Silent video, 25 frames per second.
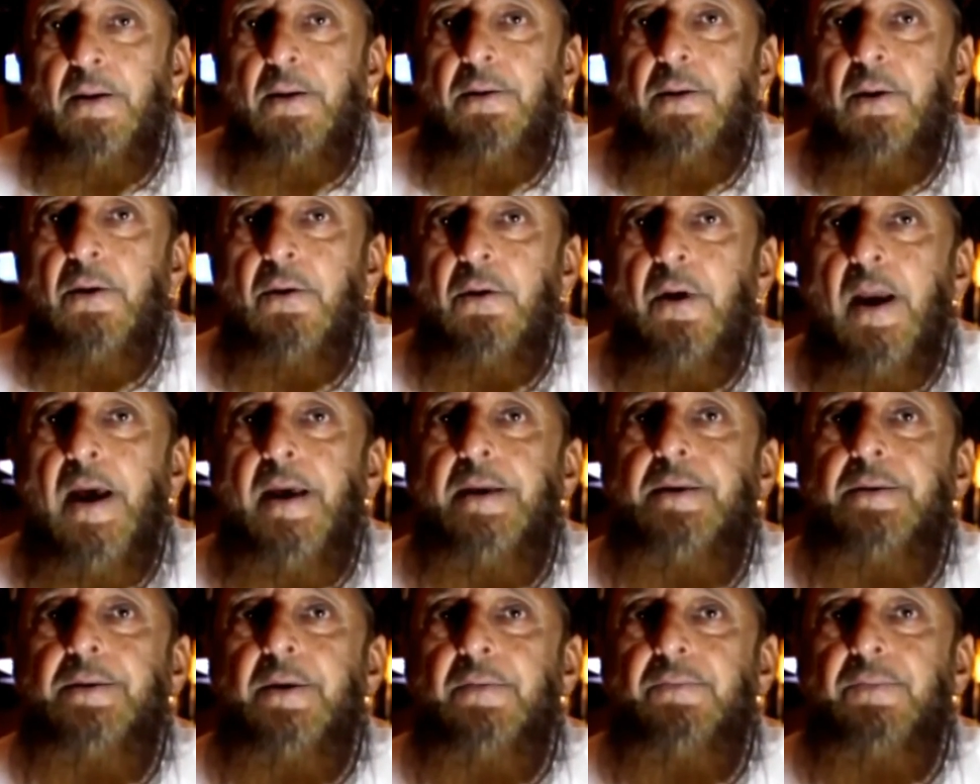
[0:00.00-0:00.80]
that the
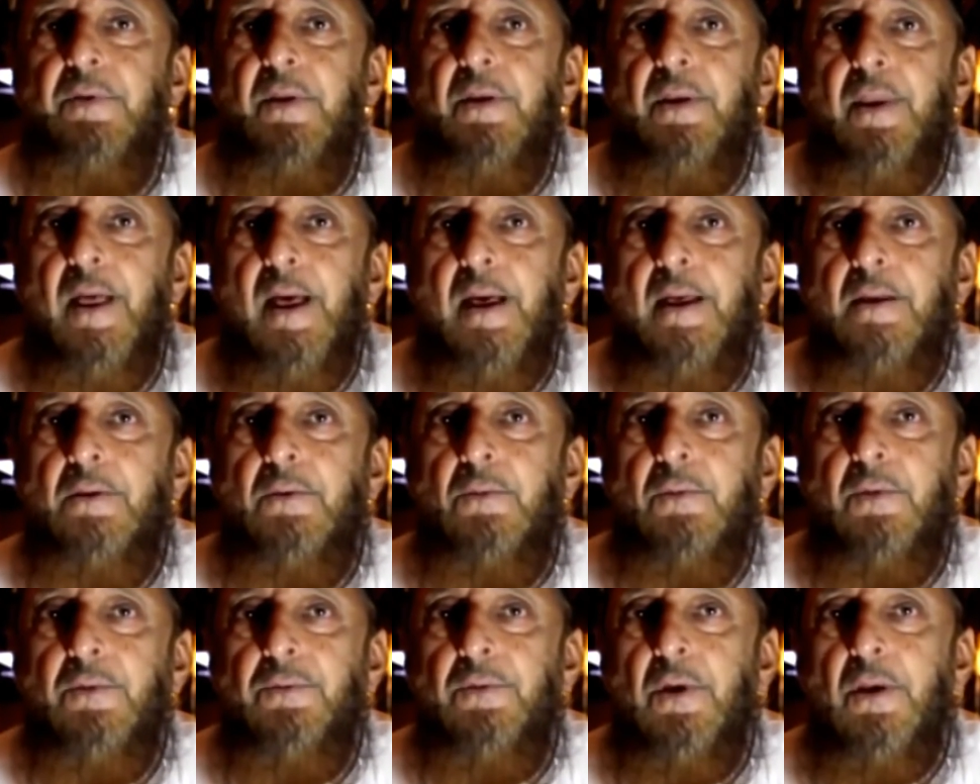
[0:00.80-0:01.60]
grant of the
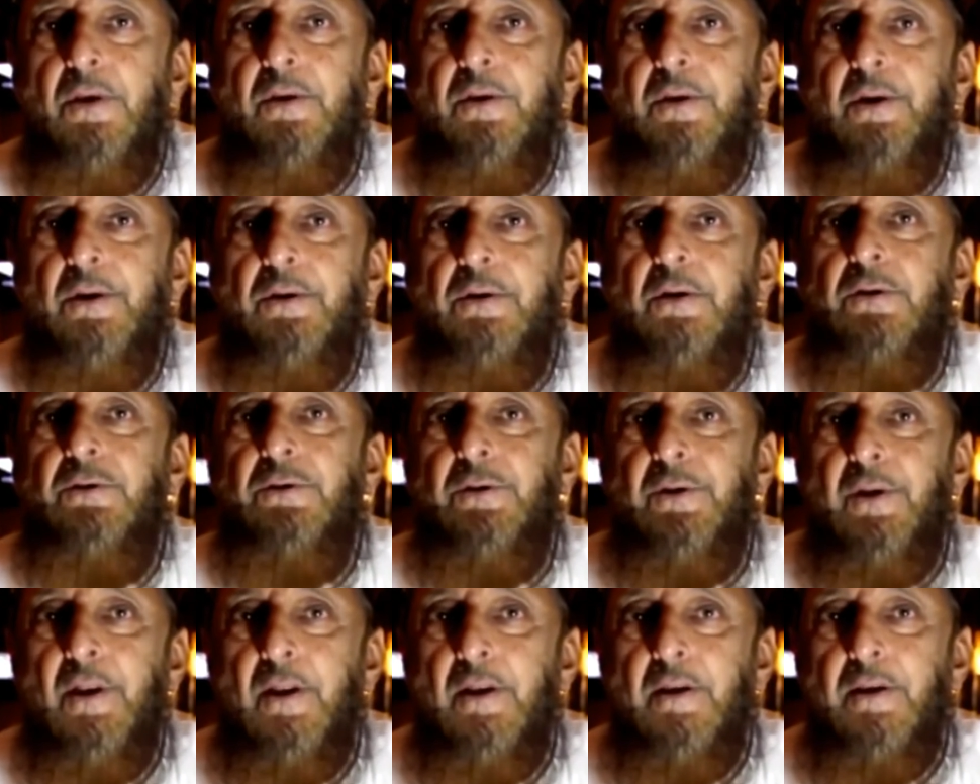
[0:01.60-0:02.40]
land was
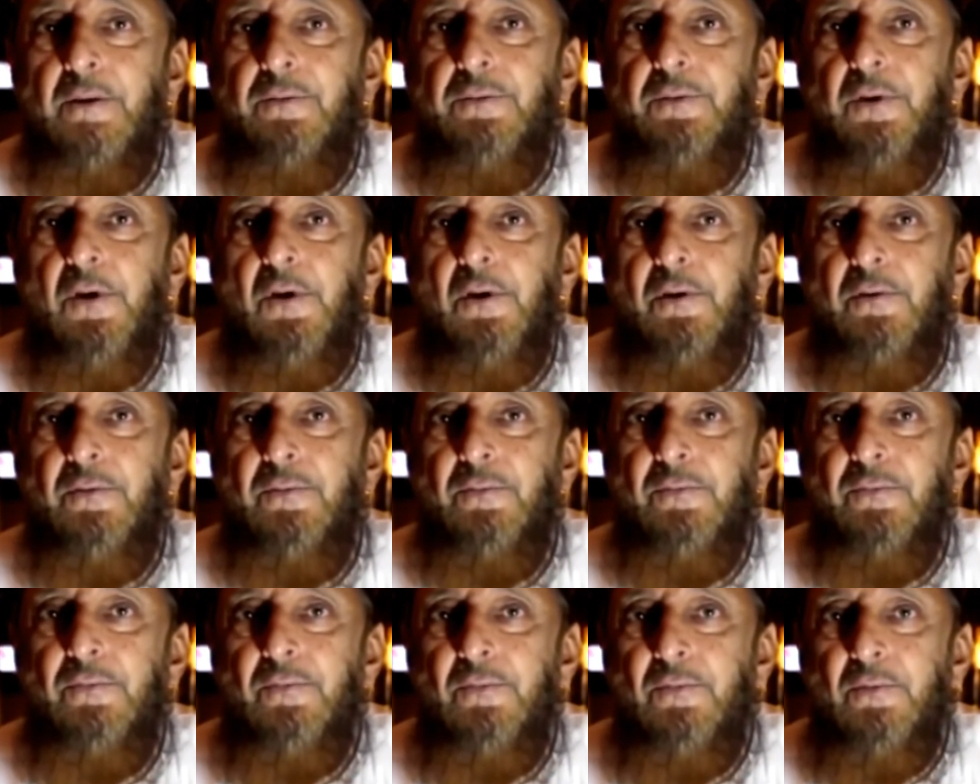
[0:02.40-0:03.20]
unconditional. It's
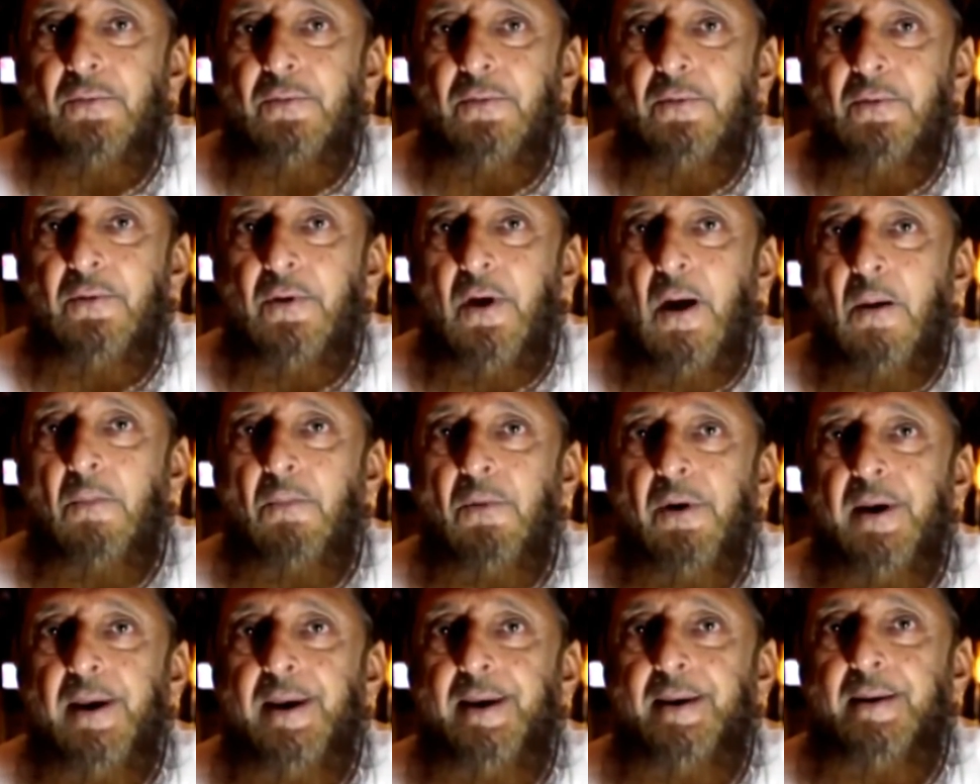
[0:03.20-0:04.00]
yours.
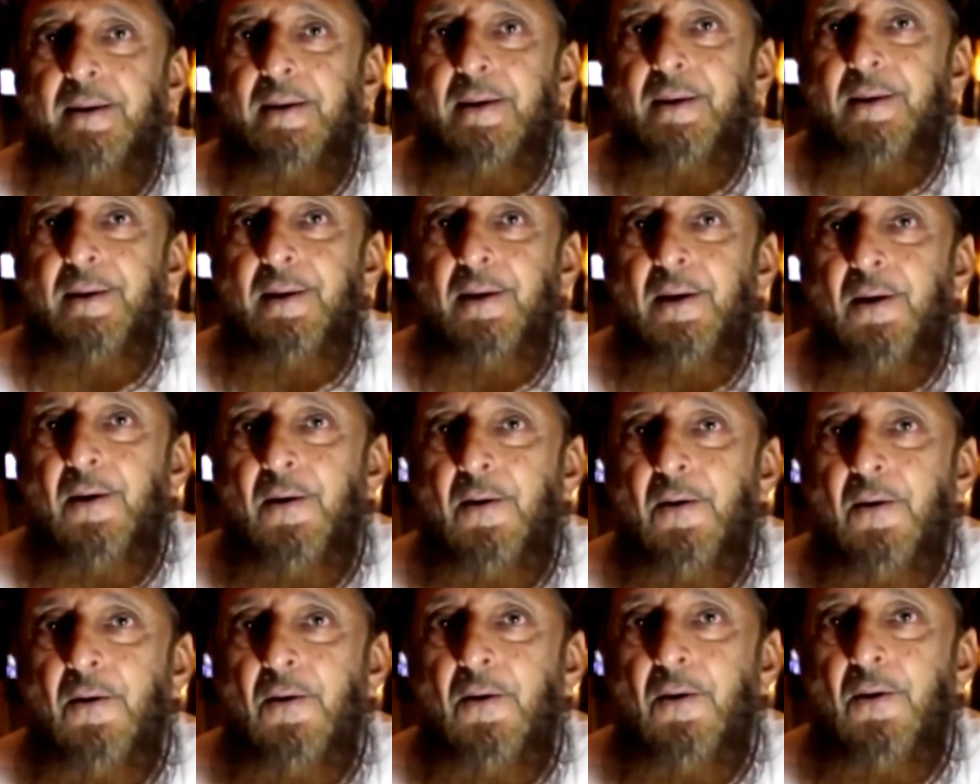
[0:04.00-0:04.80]
Come rain
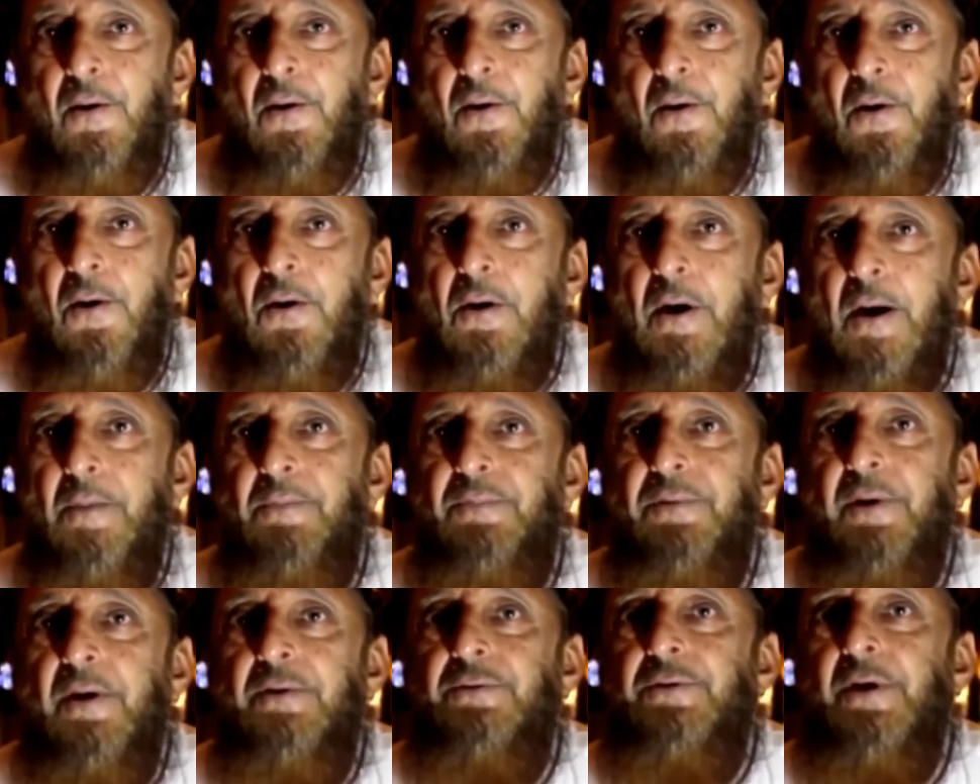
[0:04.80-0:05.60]
or
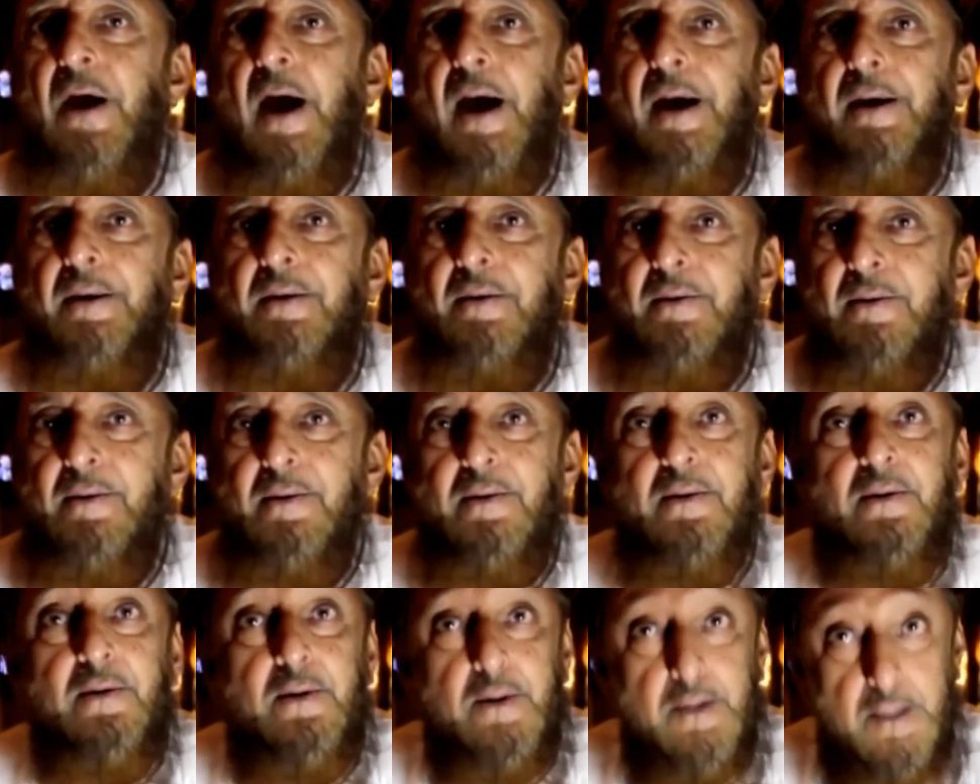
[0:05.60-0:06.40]
come sunshine,
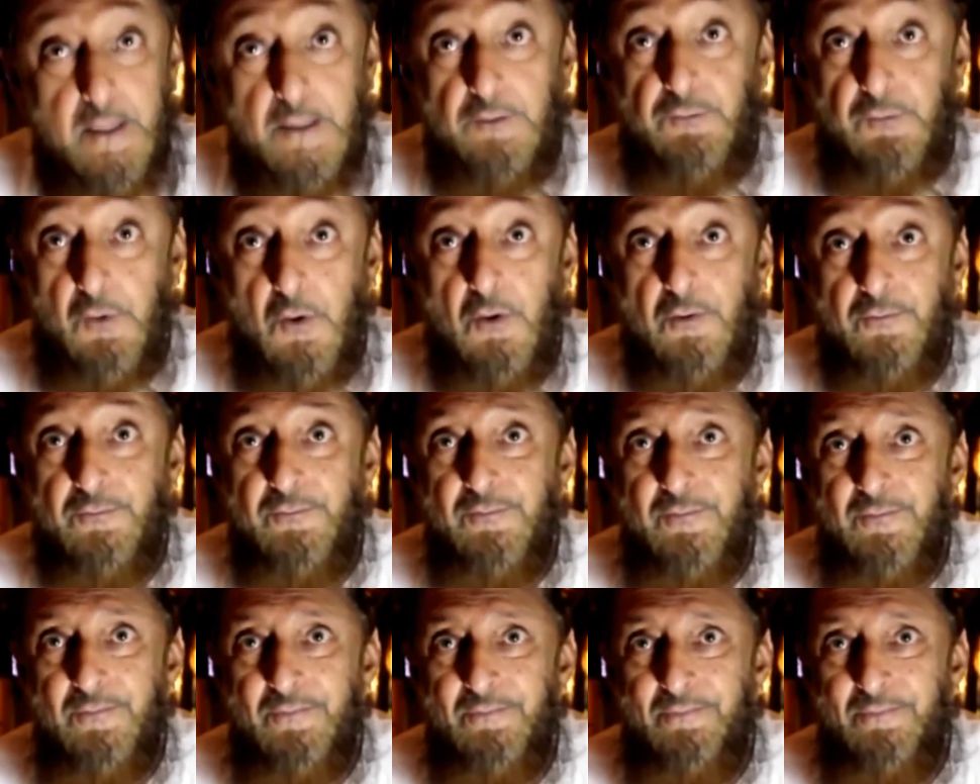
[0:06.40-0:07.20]
it's yours.